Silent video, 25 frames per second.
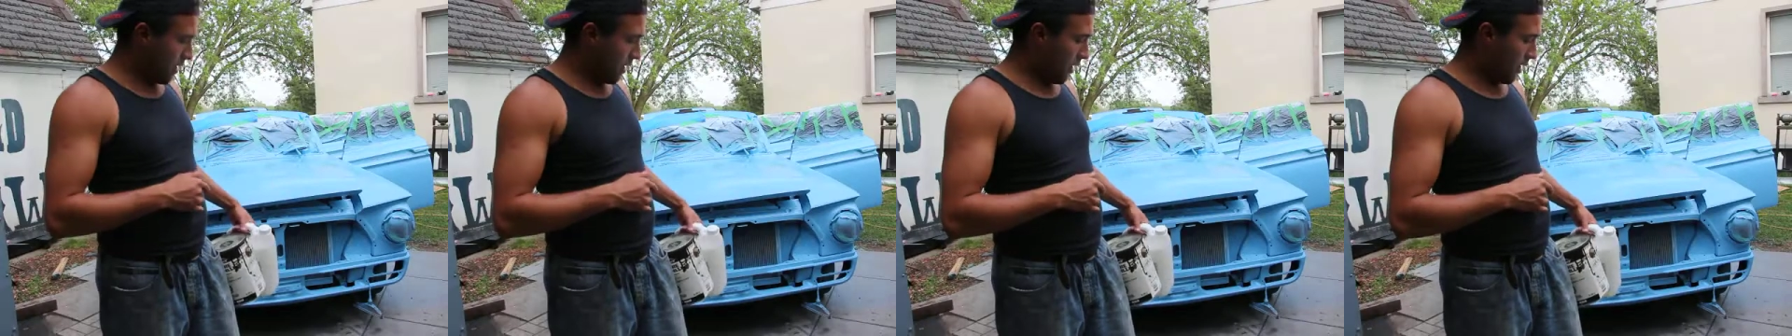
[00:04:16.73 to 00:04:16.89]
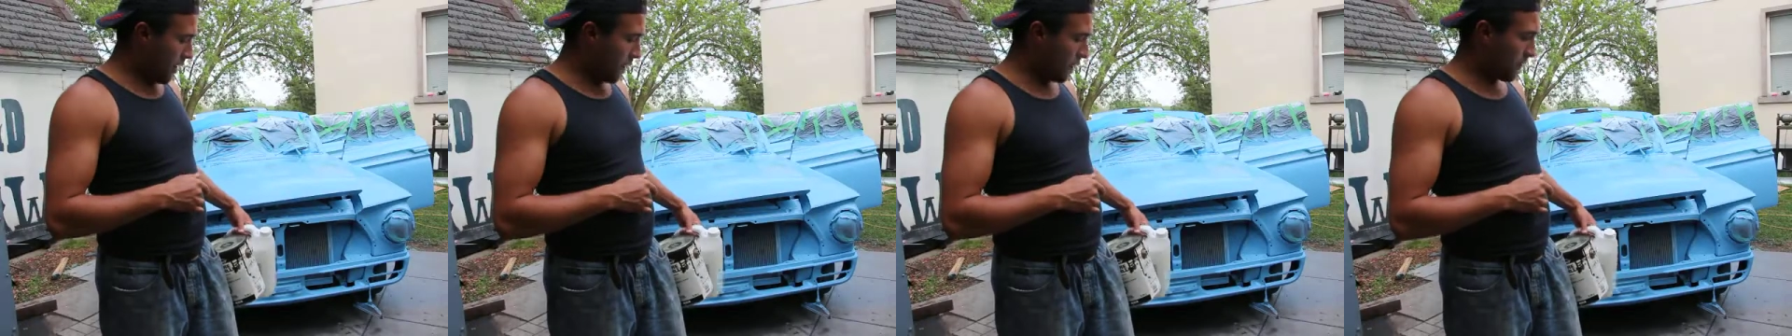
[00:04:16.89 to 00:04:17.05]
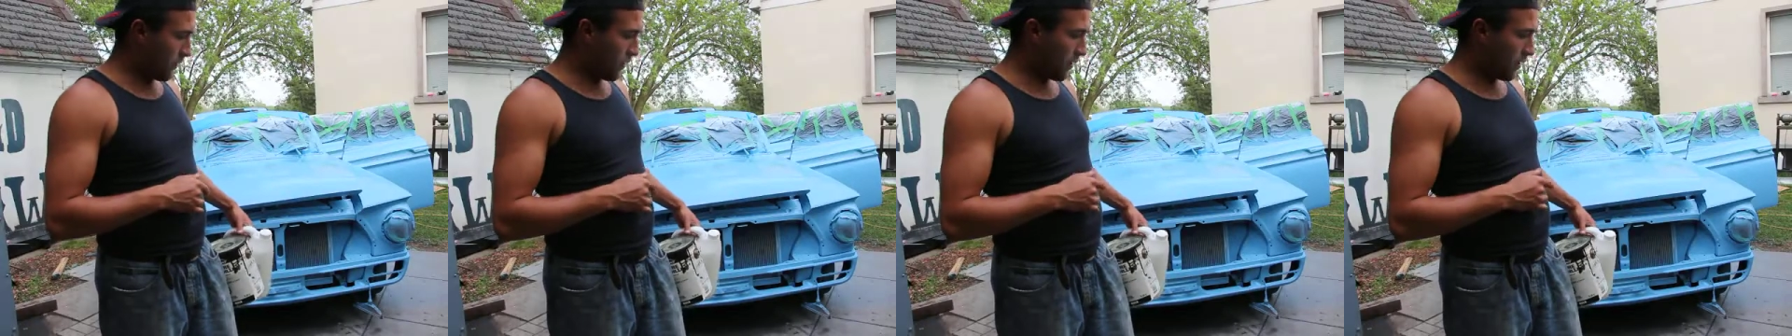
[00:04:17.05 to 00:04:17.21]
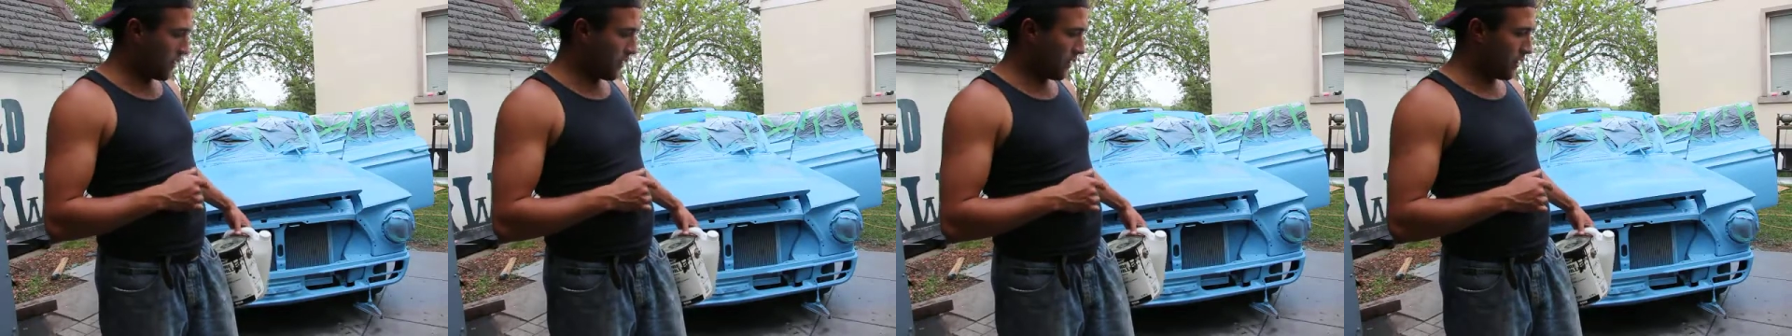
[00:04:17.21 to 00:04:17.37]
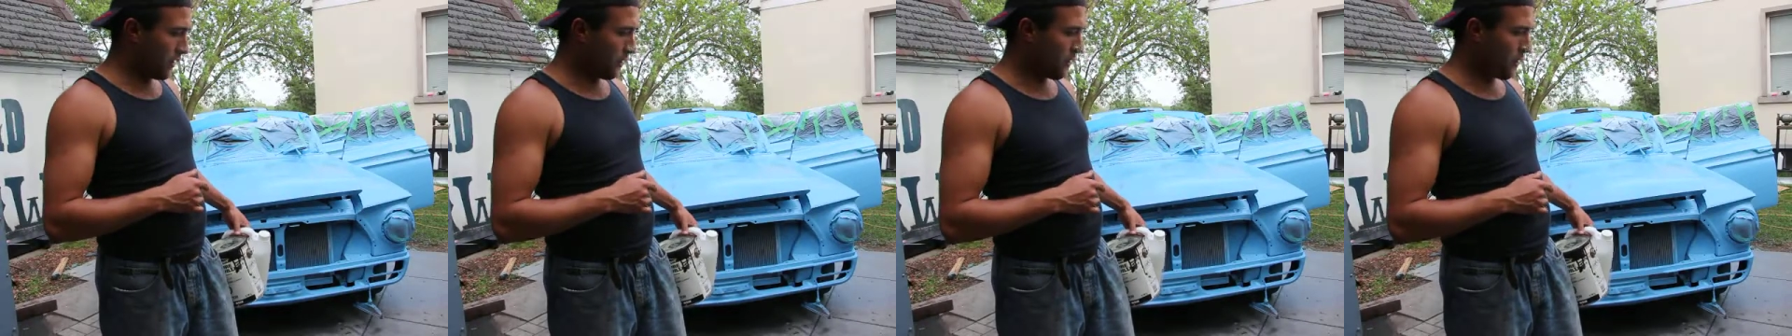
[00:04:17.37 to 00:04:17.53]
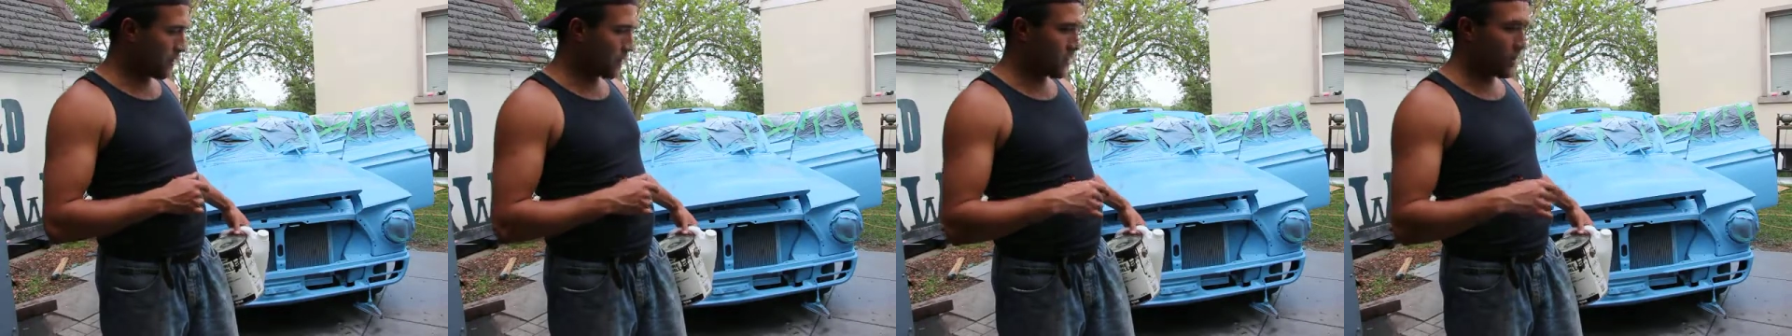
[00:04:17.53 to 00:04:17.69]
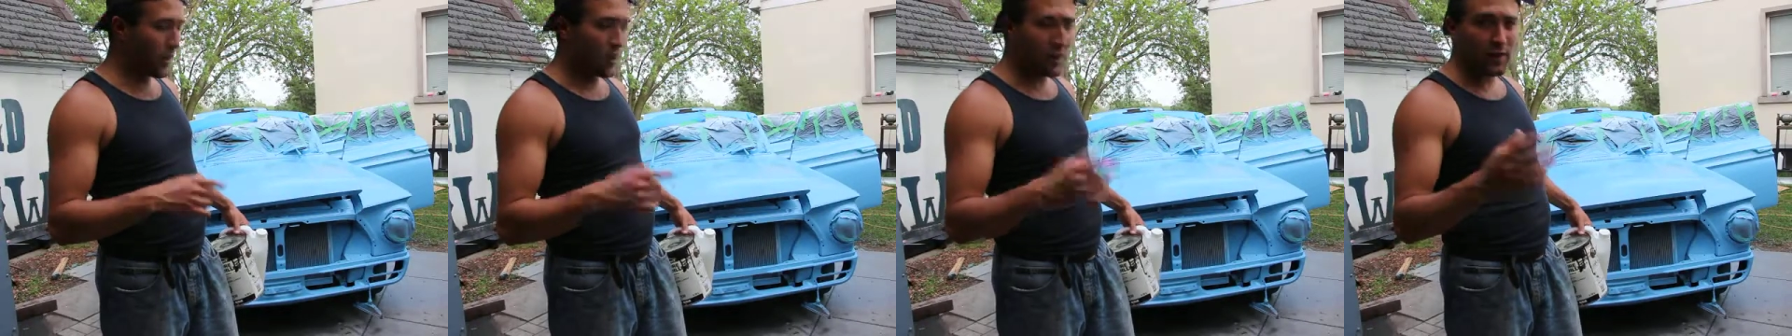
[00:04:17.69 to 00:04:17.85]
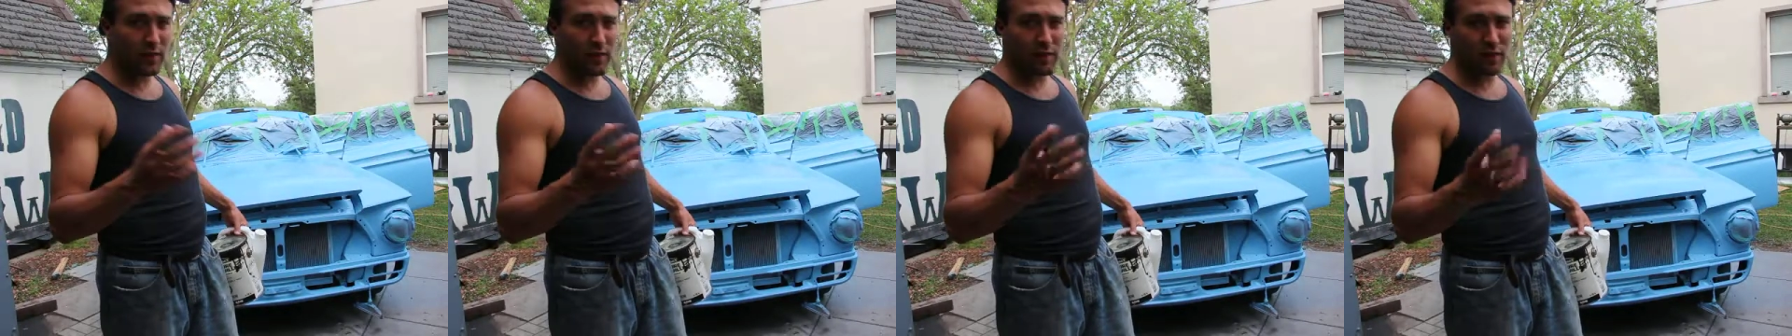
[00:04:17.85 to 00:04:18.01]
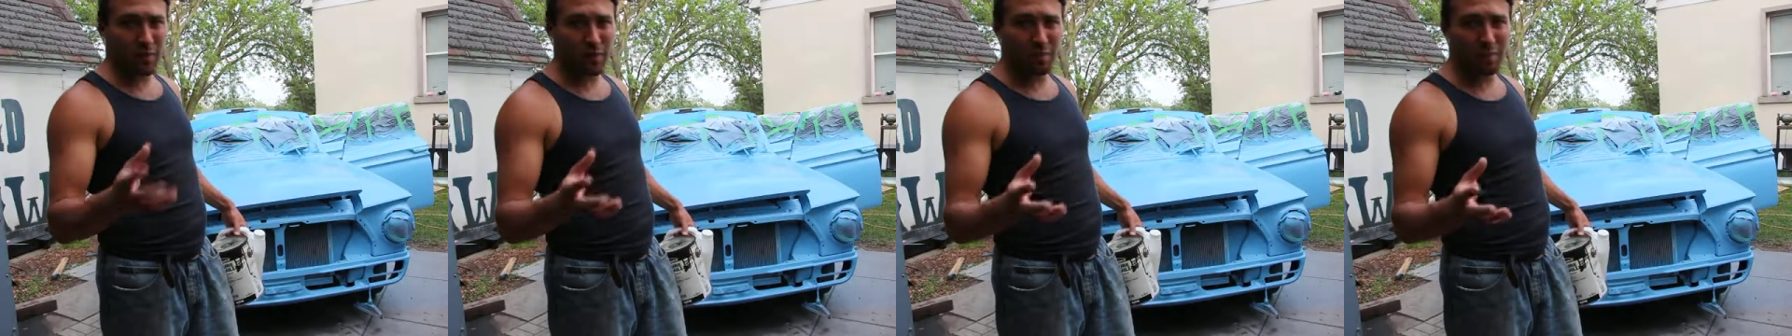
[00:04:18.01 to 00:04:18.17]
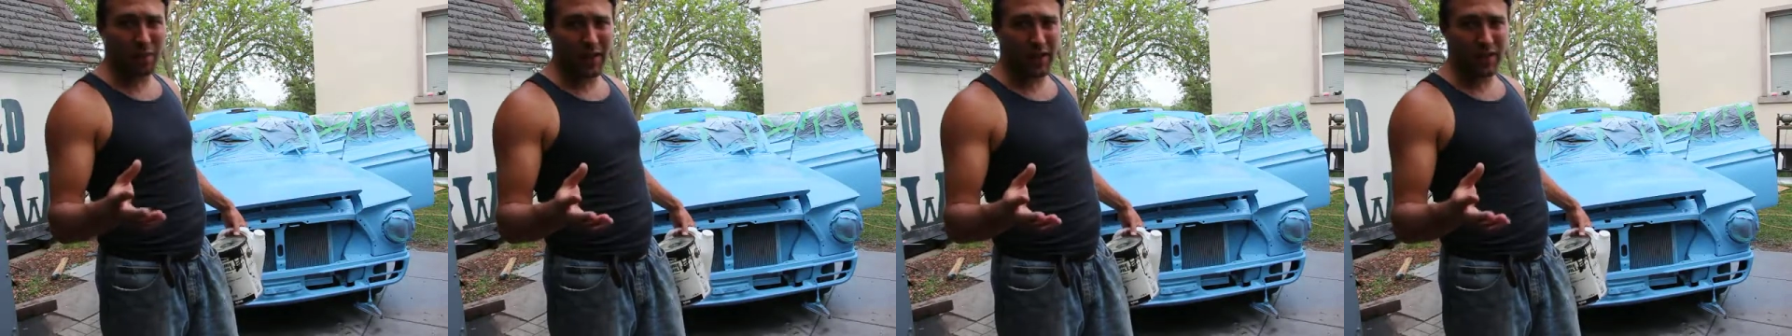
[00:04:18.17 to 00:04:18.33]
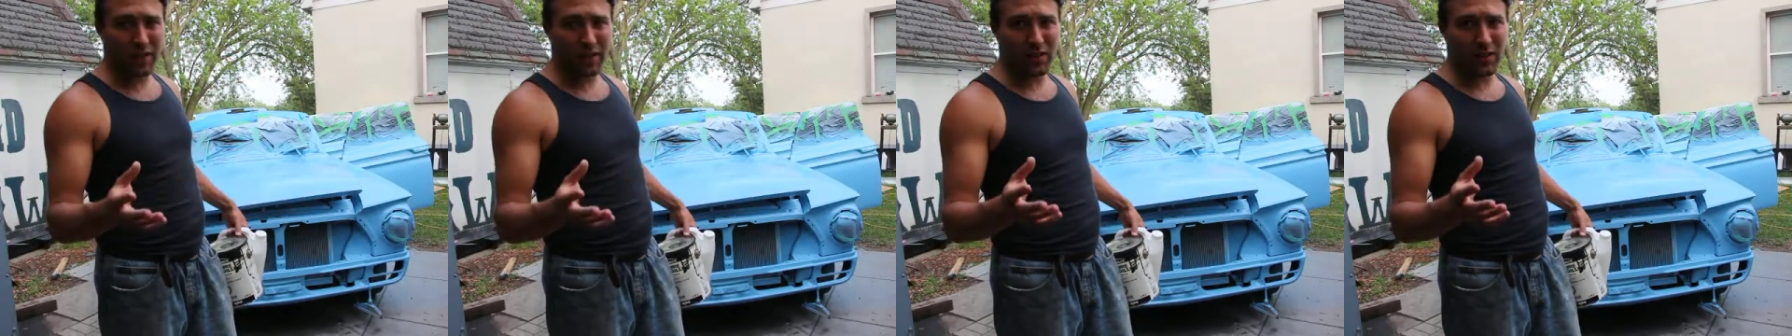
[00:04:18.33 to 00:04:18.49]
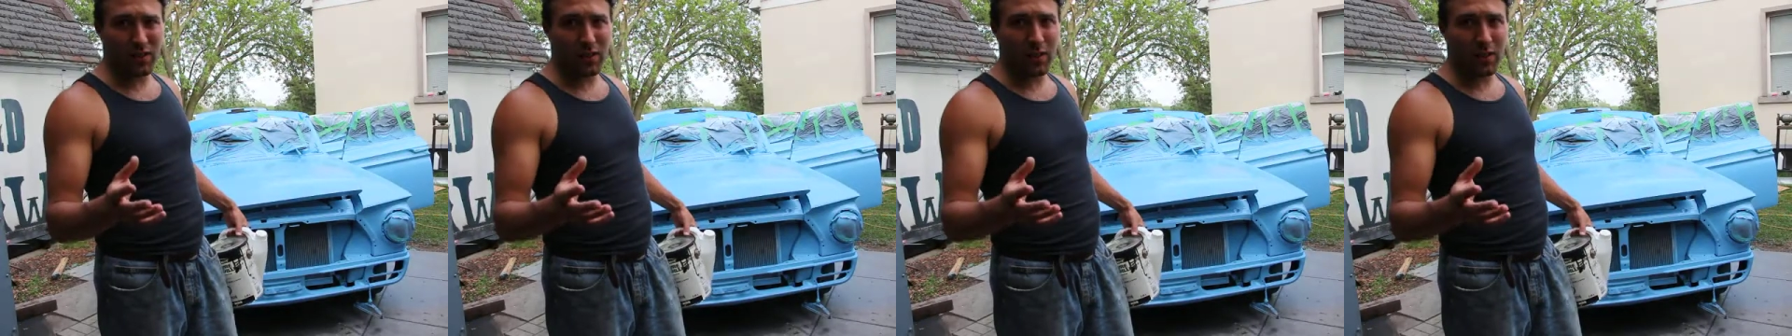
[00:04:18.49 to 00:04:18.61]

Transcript: on the viscosity of the paint.